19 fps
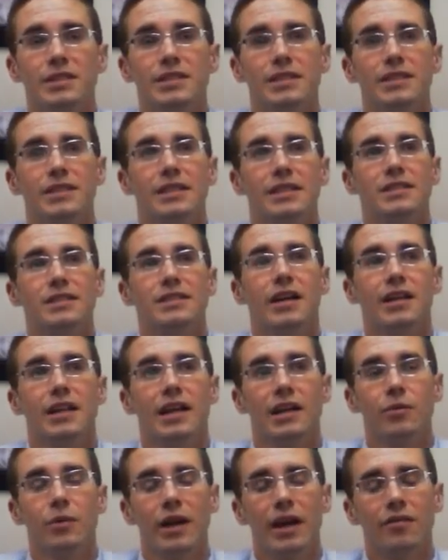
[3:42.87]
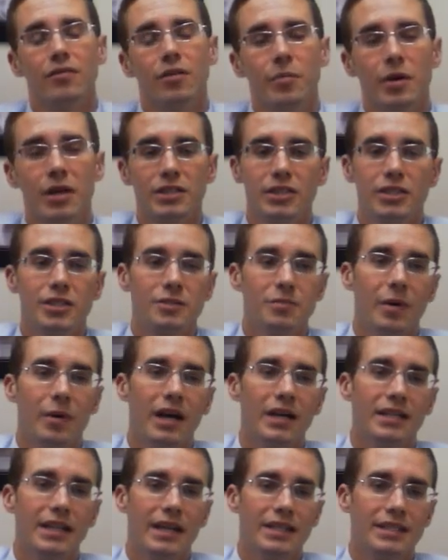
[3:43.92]
It's not like we have a bunch of
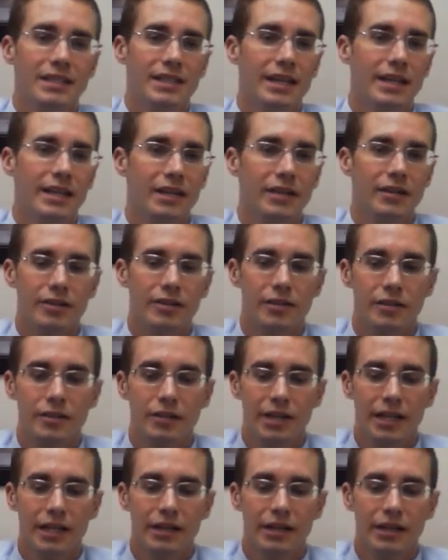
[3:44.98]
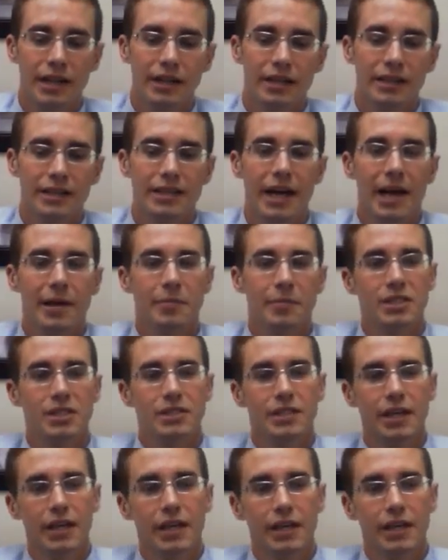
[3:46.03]
spotlights hitting the
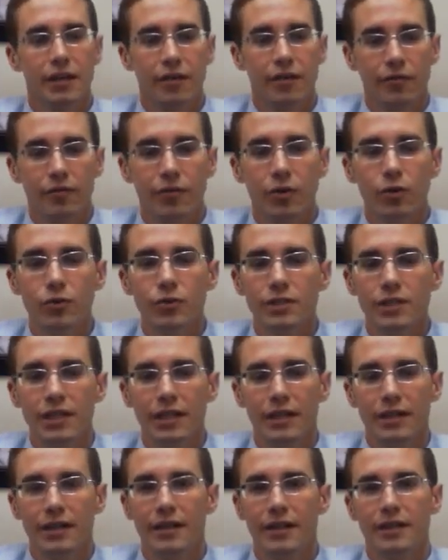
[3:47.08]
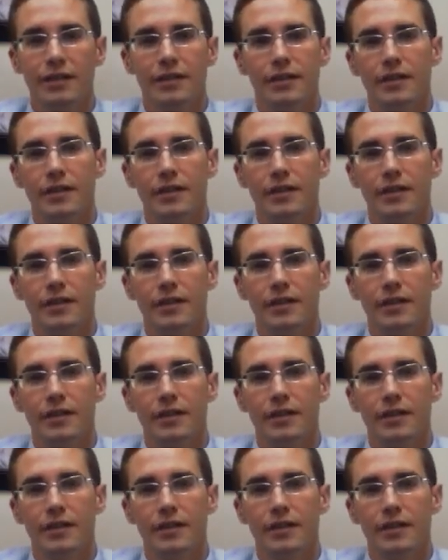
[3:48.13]
diamonds, confusing